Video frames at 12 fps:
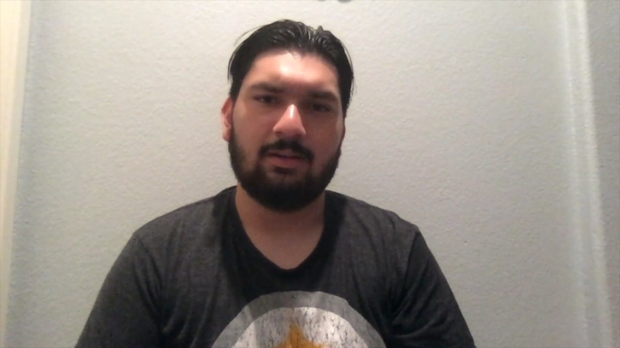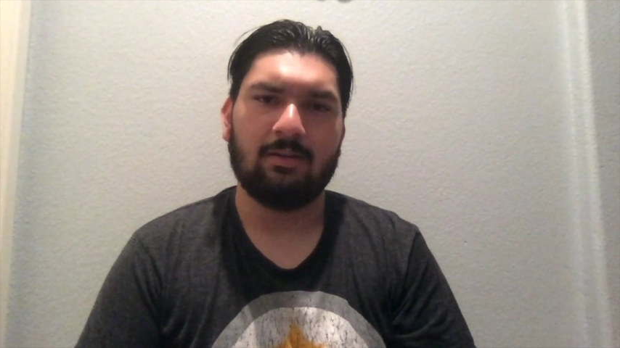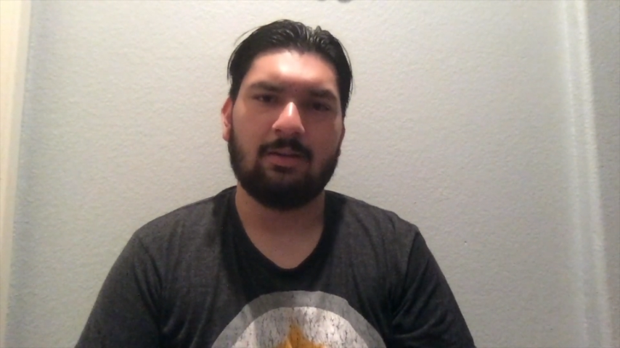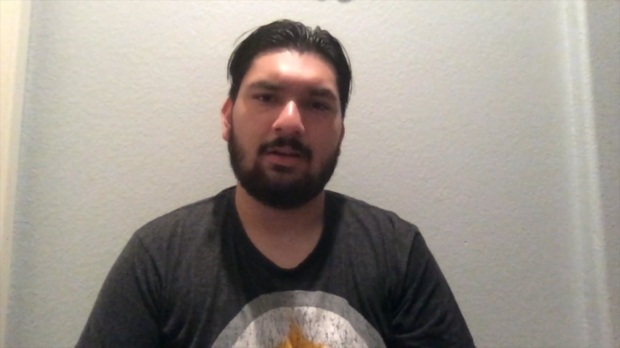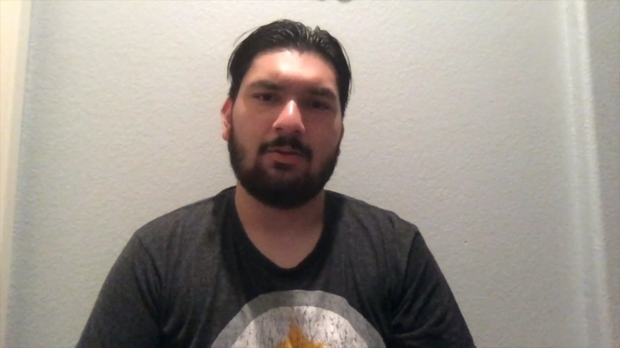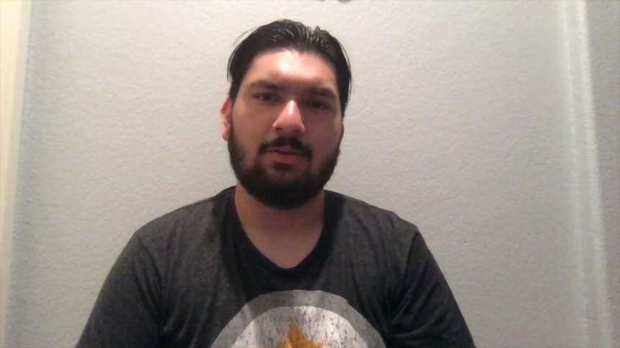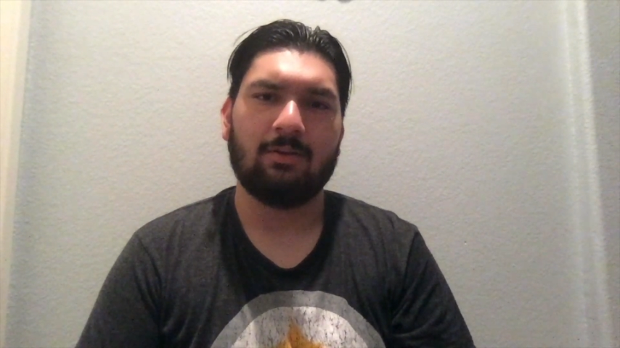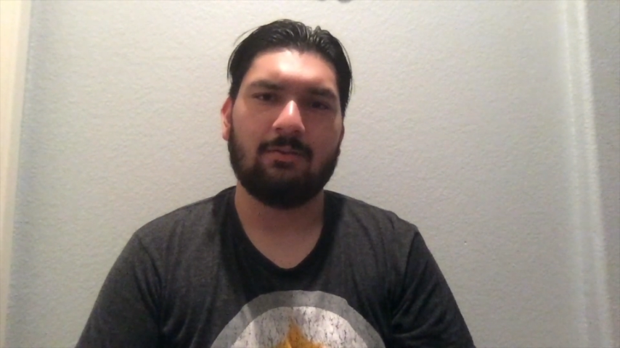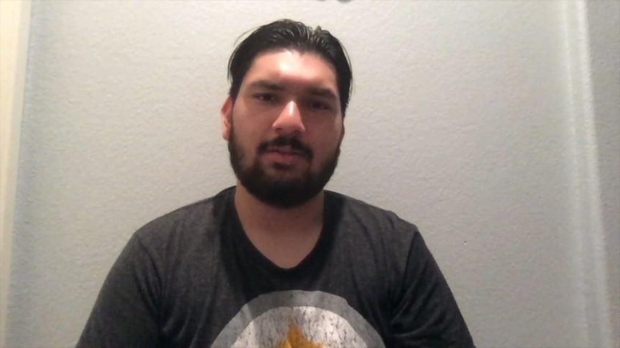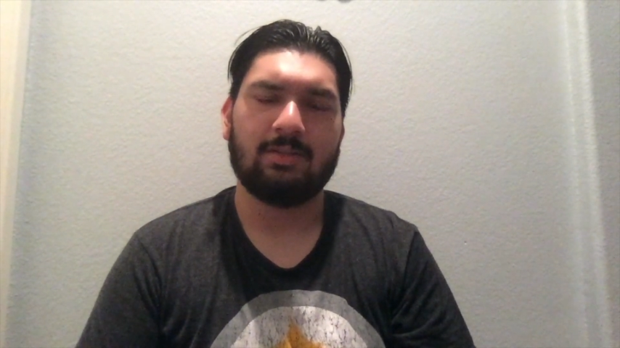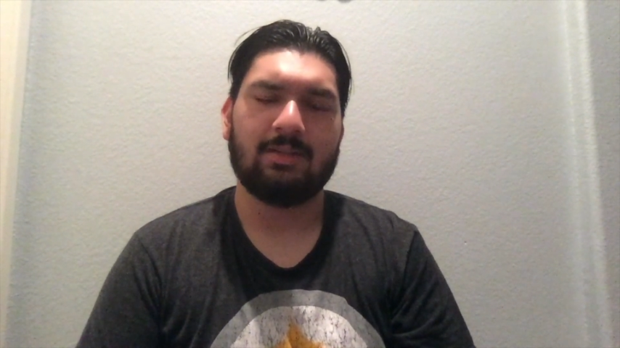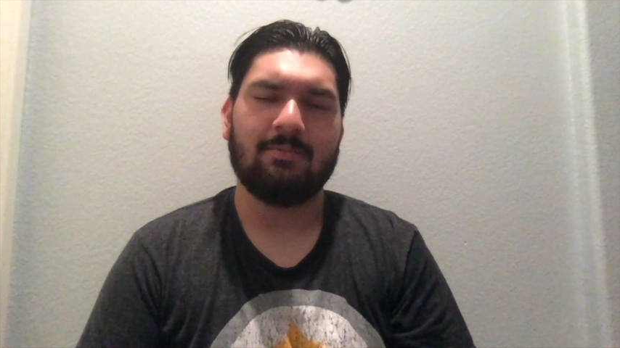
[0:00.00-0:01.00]
Not only
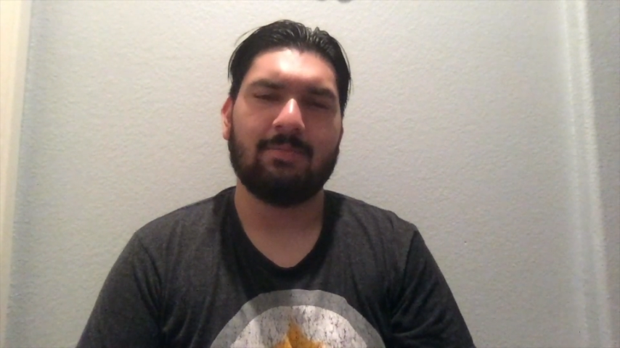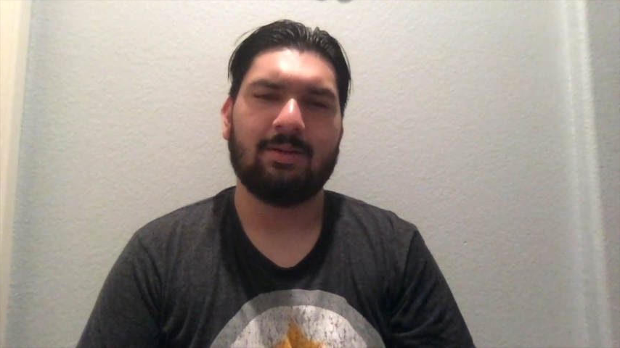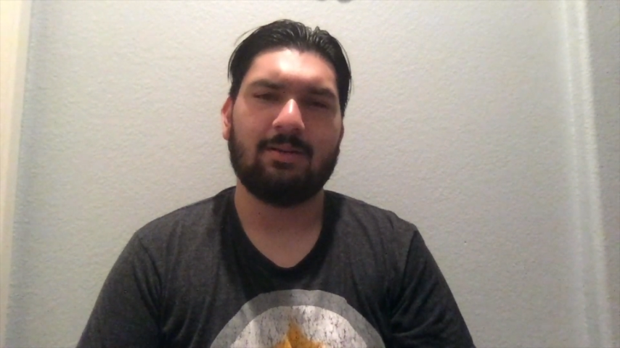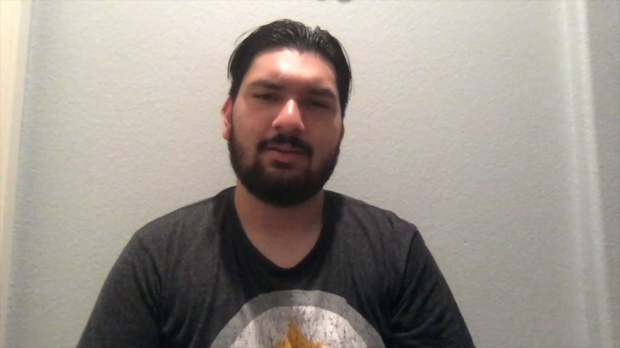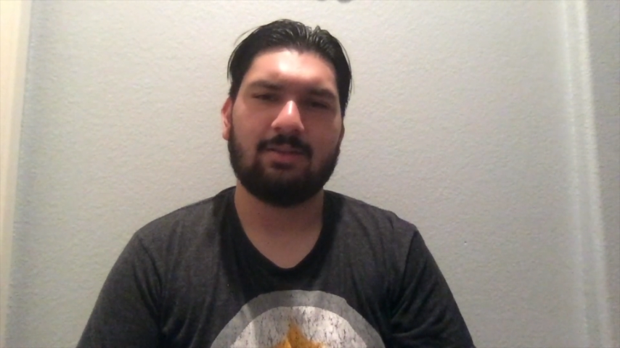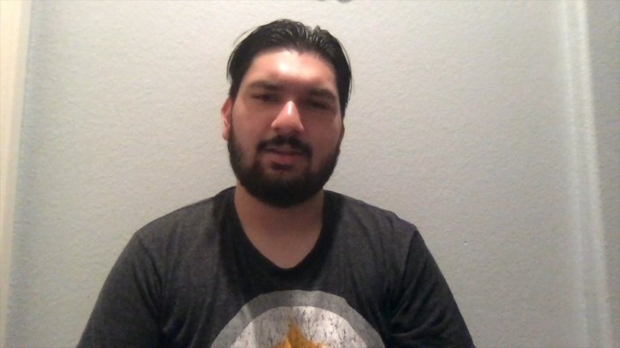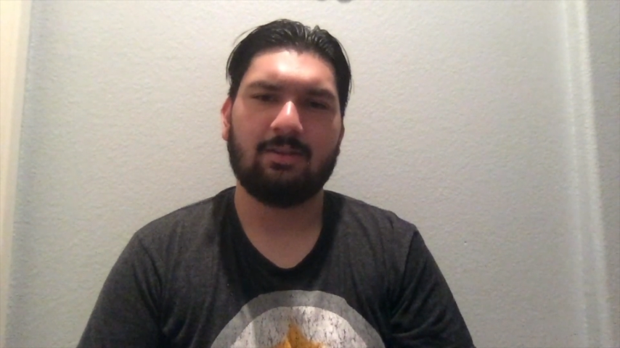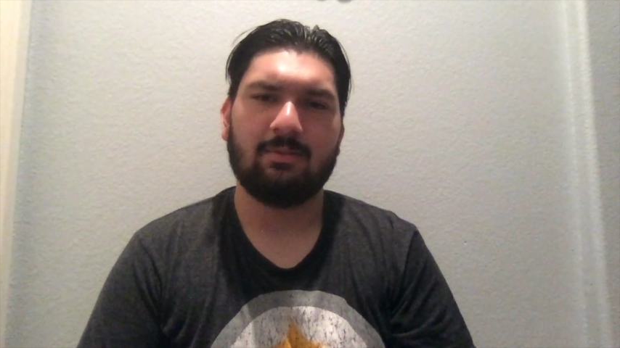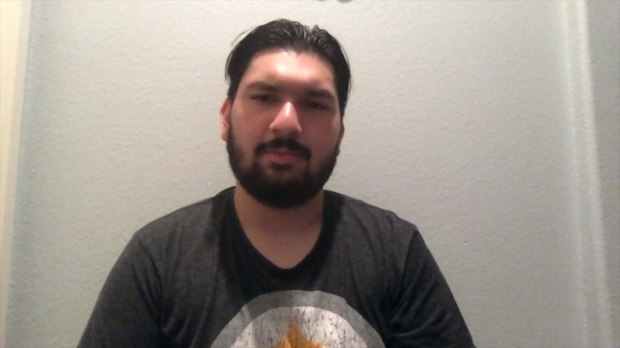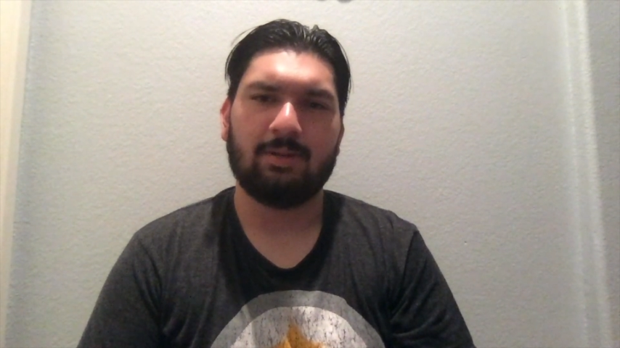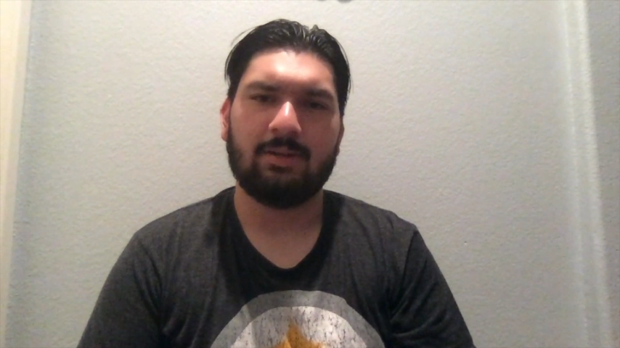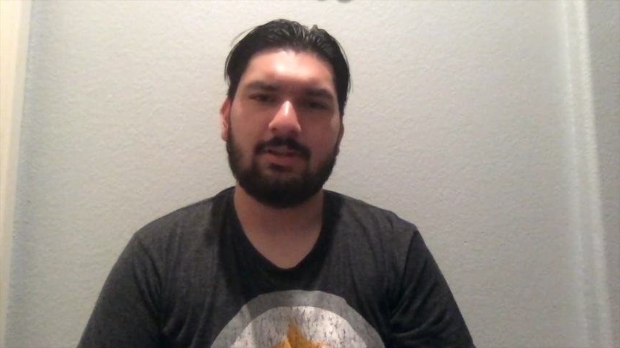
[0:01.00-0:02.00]
was it embarrassing,
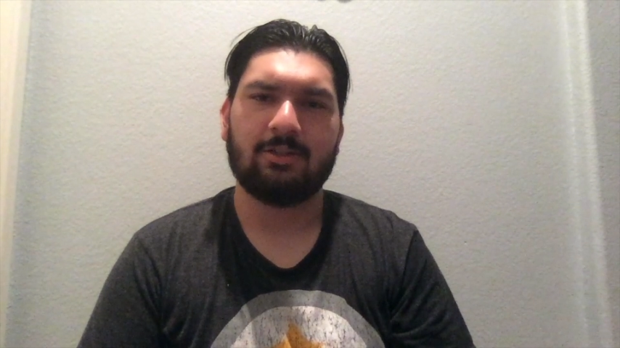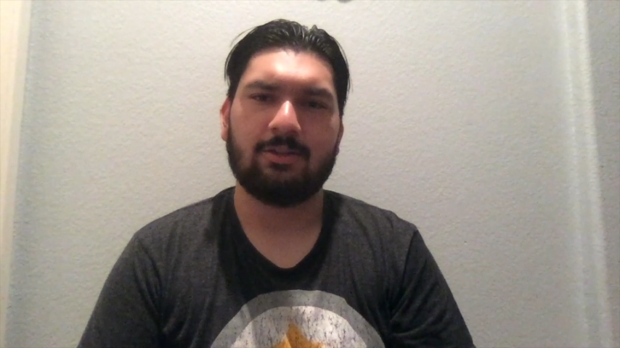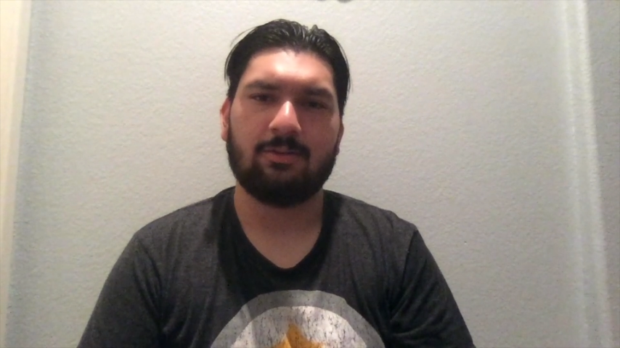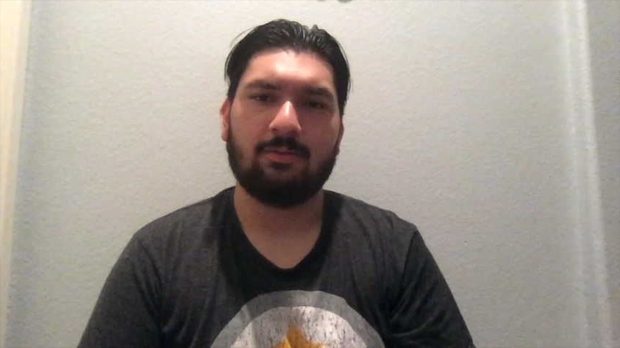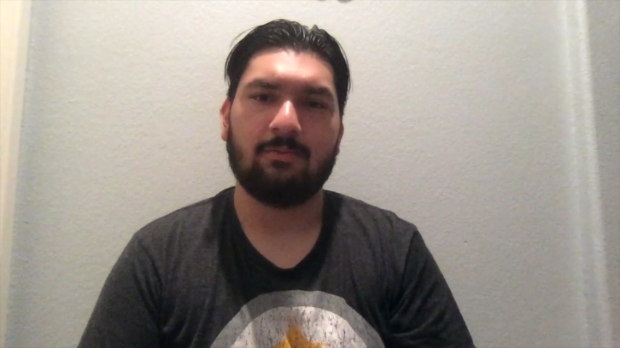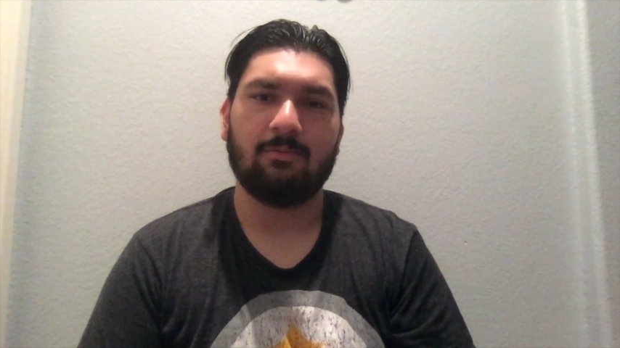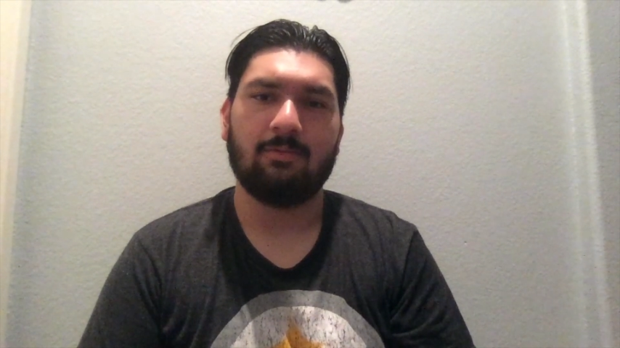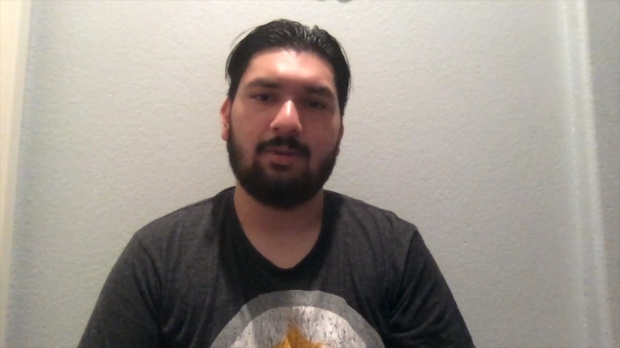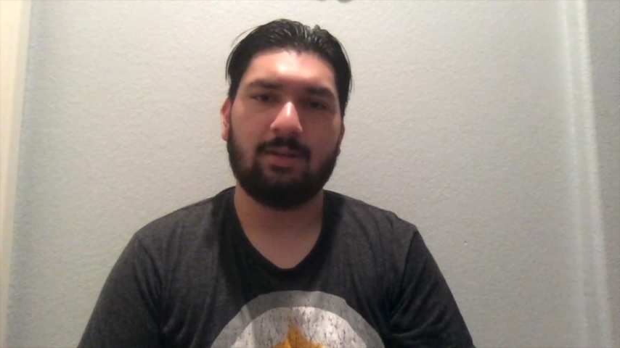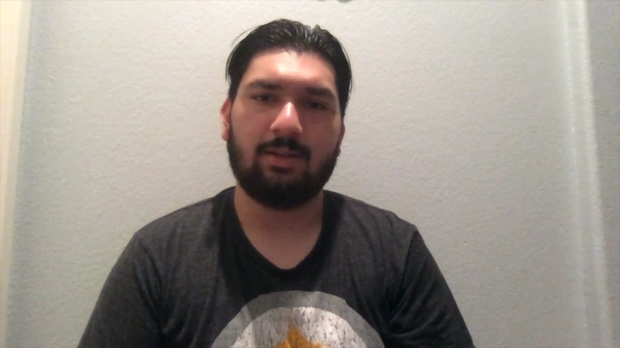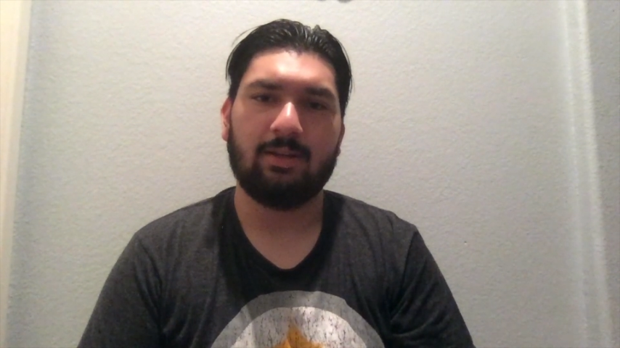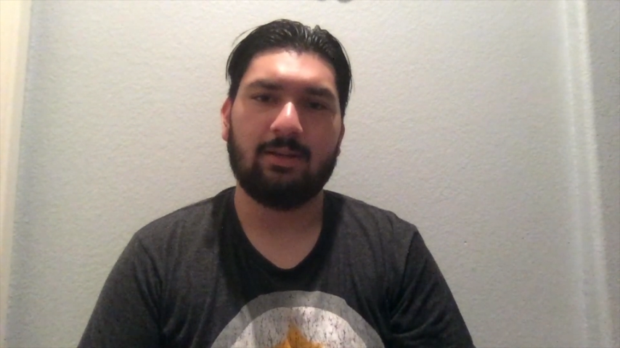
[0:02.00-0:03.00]
but it showed
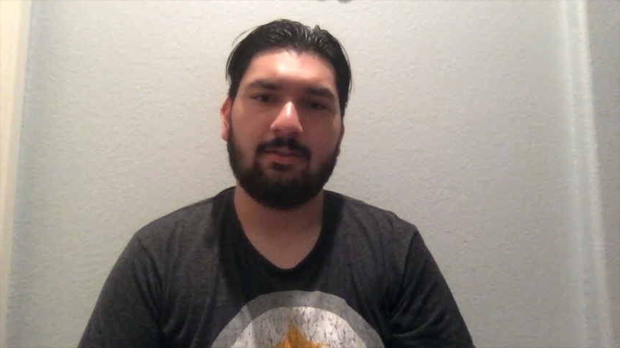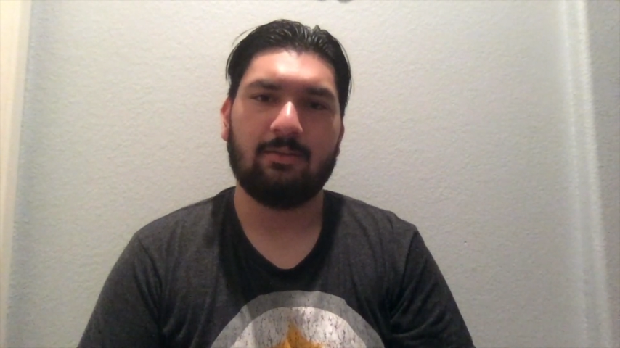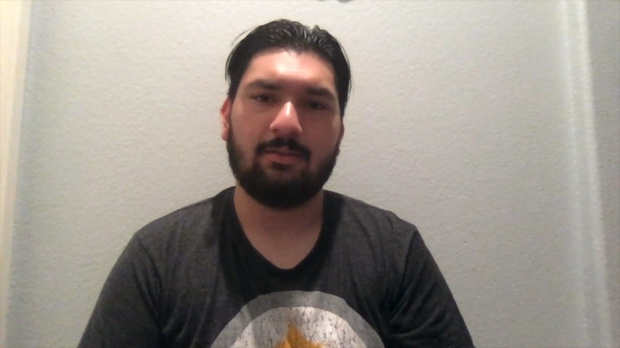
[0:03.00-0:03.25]
really